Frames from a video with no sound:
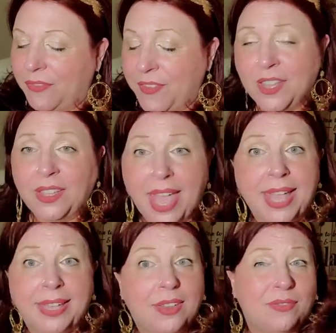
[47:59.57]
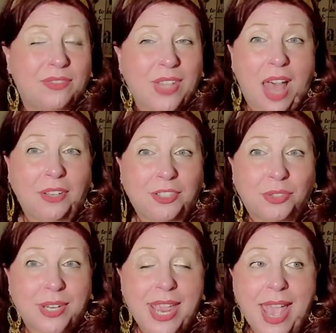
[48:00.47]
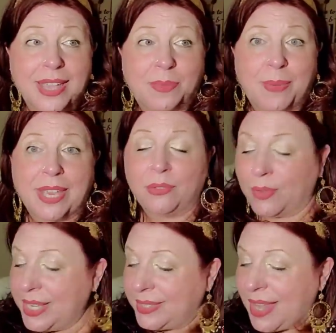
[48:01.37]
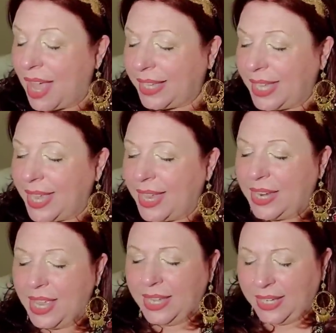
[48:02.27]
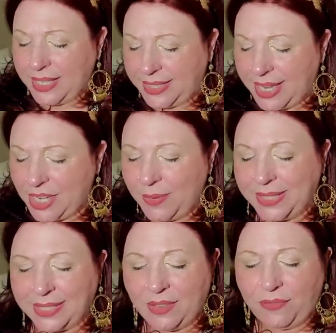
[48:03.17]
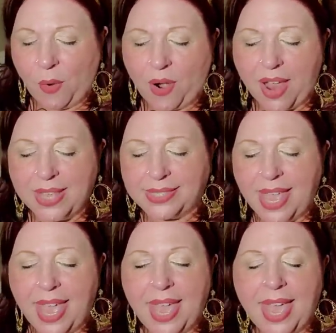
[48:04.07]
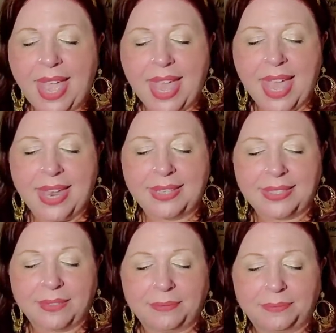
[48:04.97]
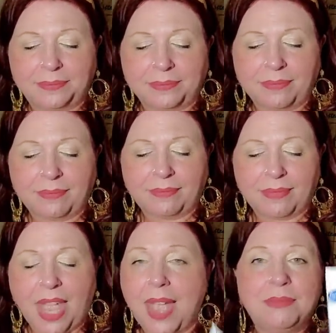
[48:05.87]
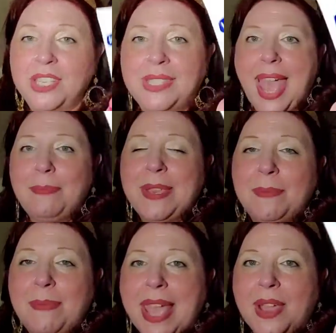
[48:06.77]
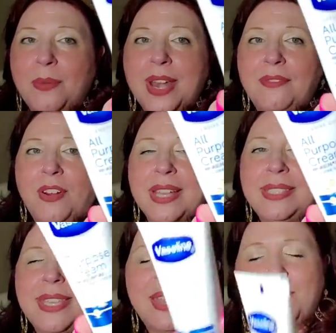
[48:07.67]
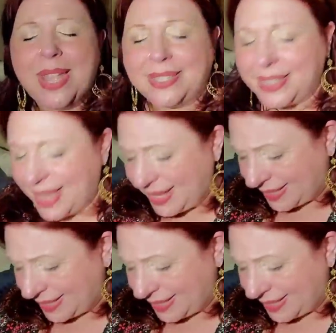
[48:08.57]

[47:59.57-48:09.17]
feel like Dollar Tree has been restocking it continuously for us. And I'm happy to buy it whenever I see. Wait, did they